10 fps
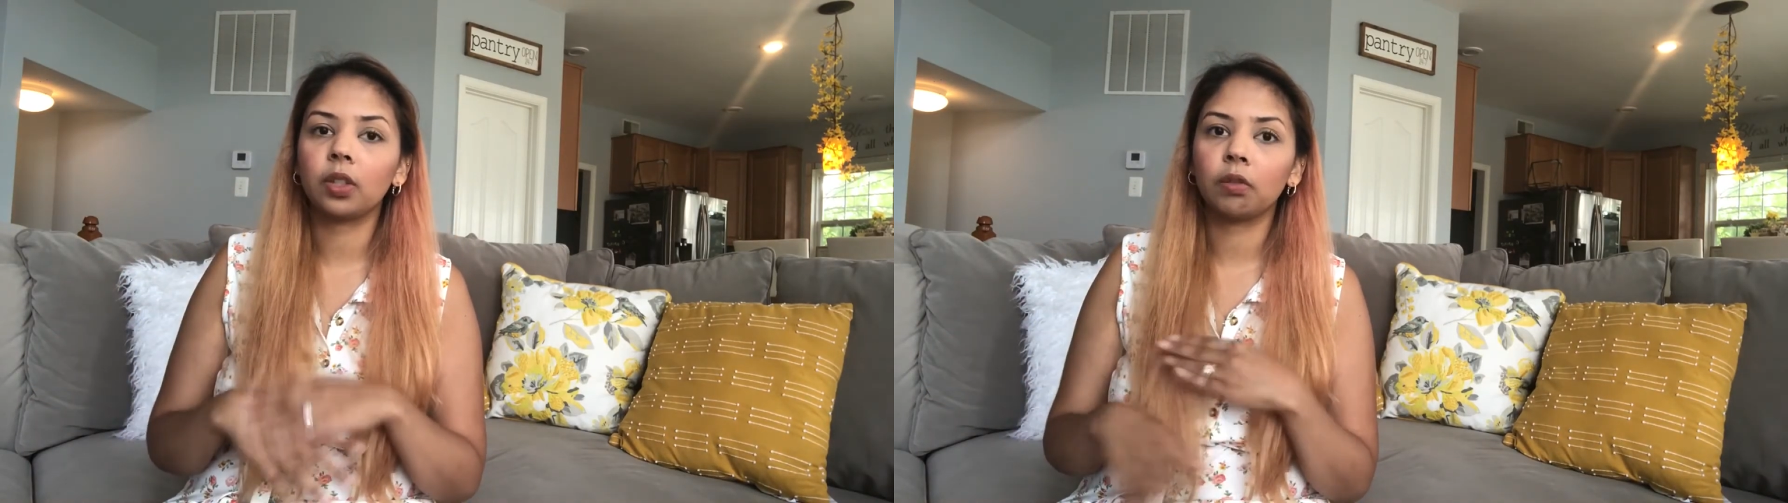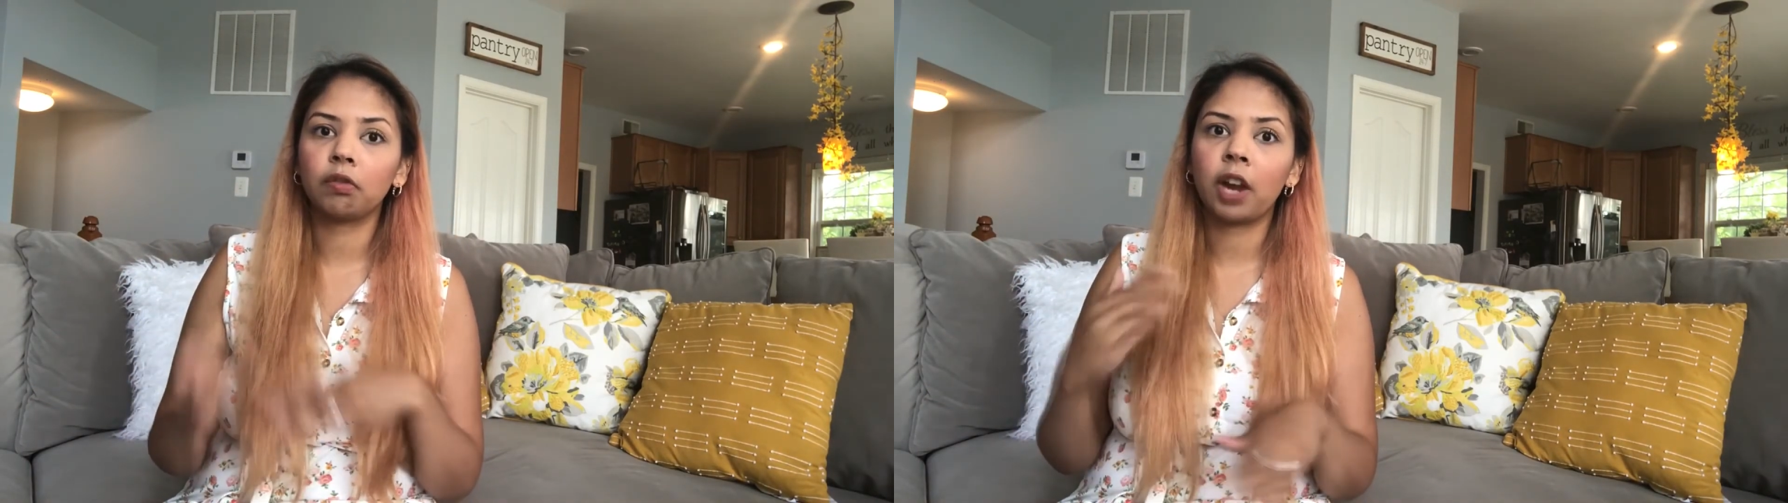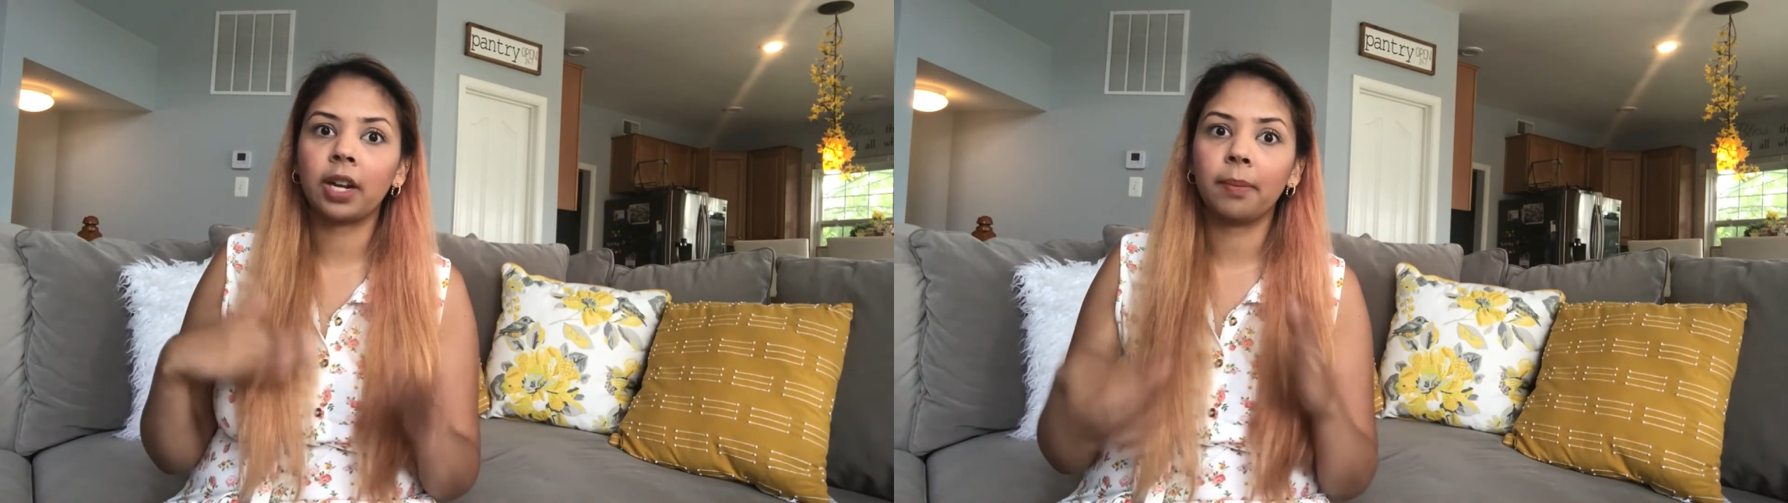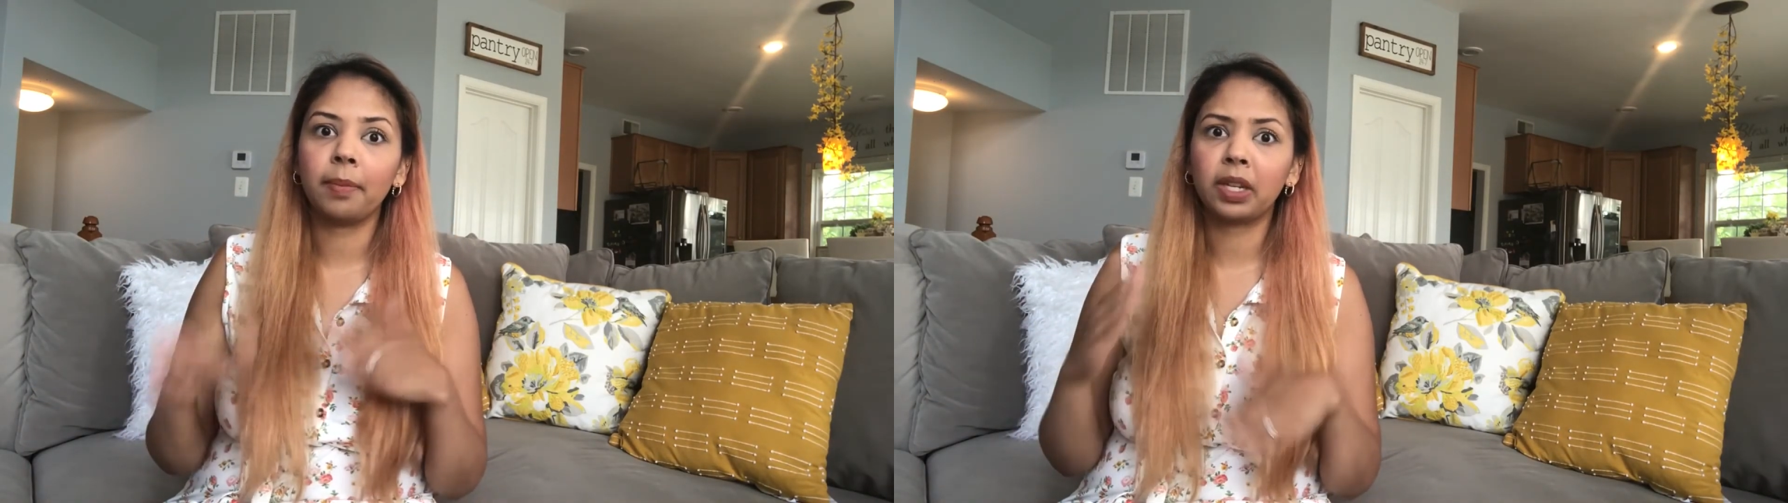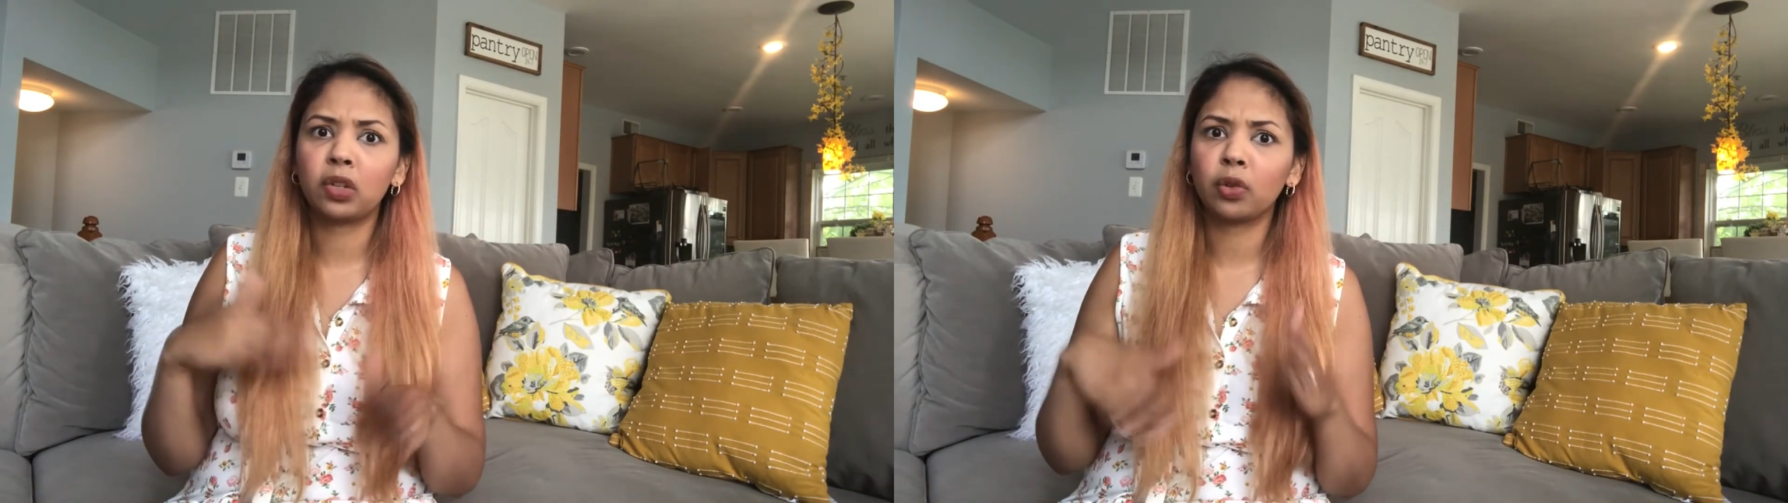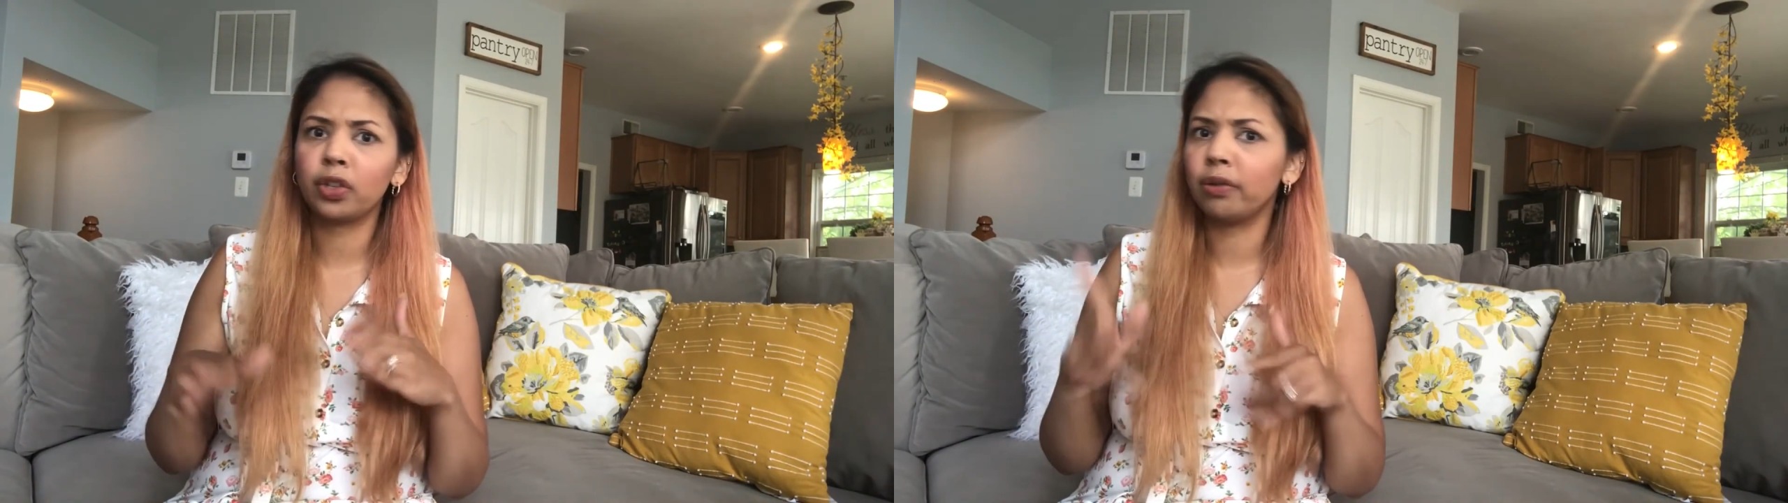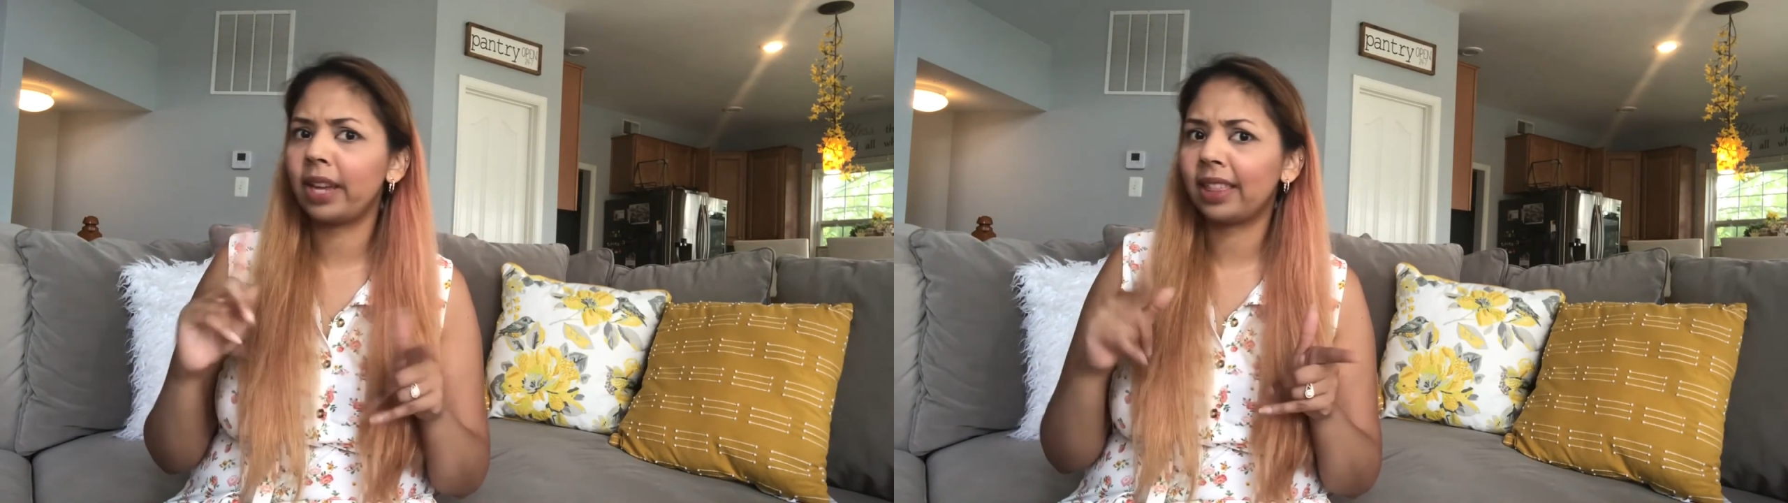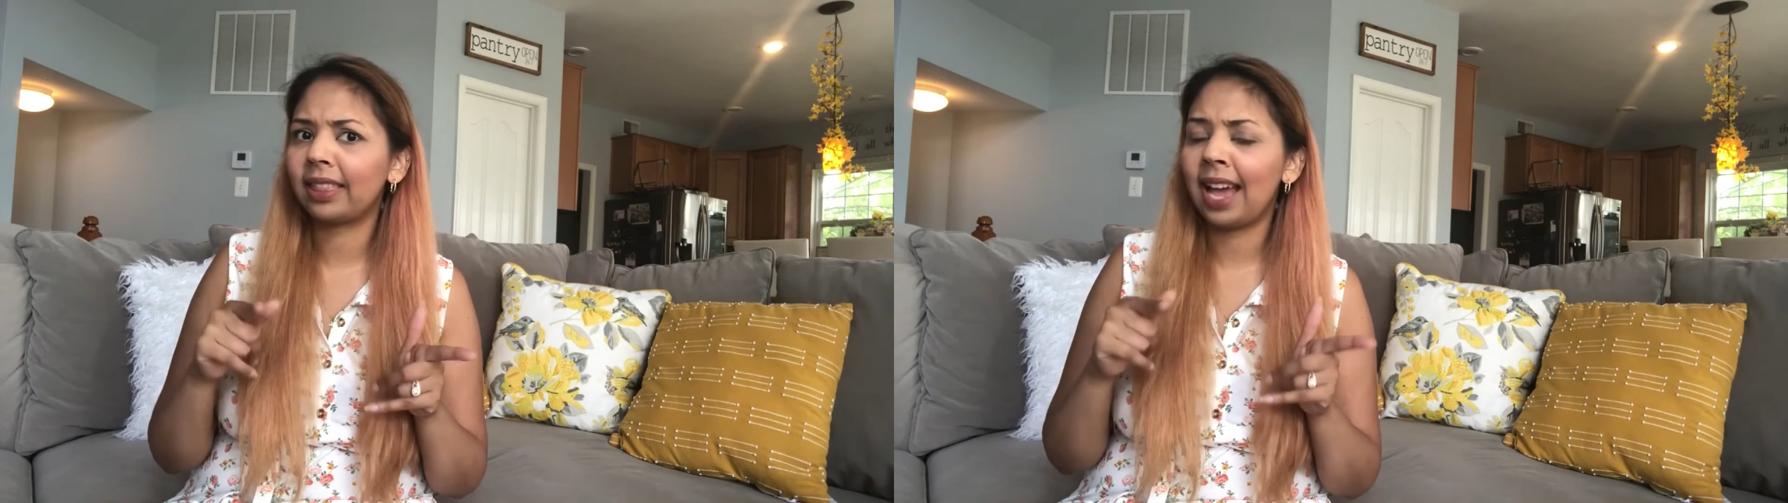So try to make sure you
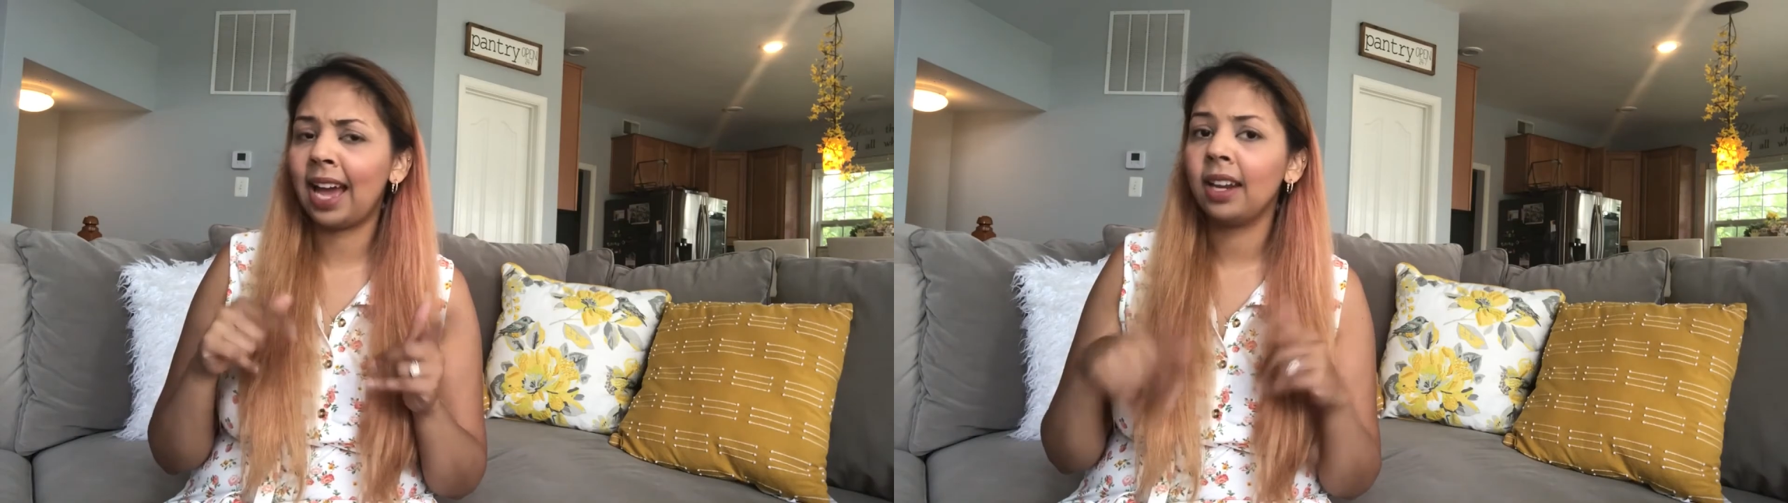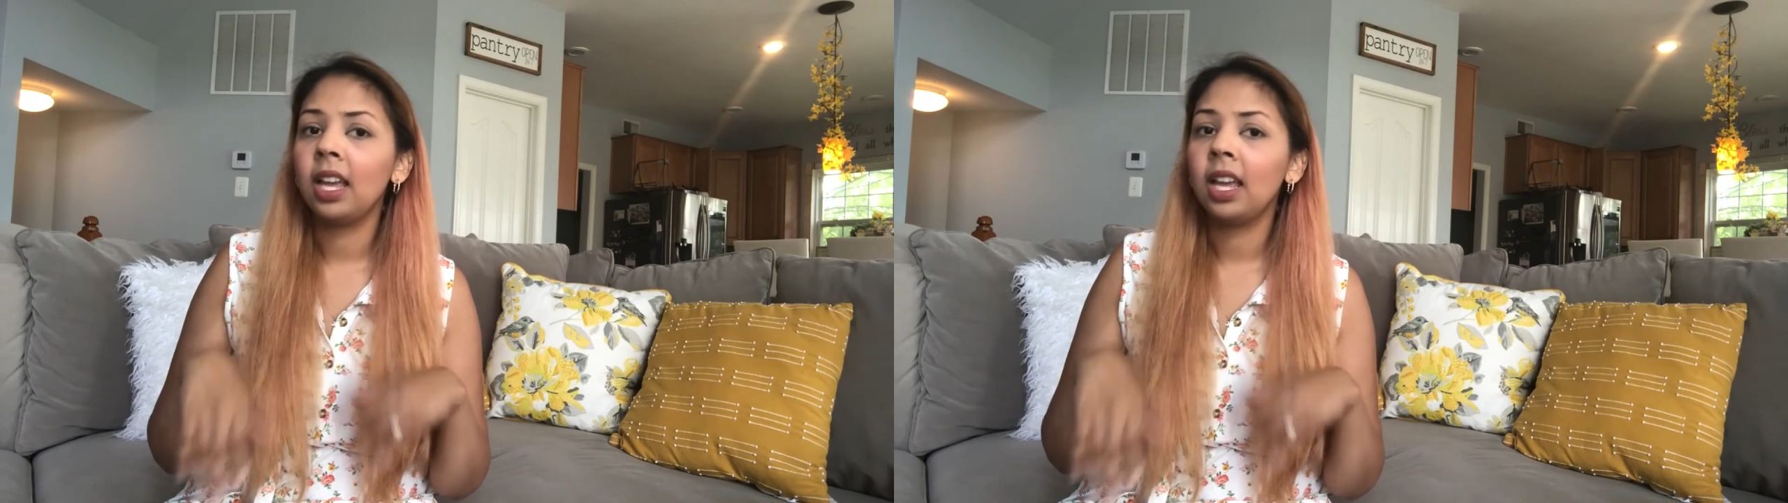get that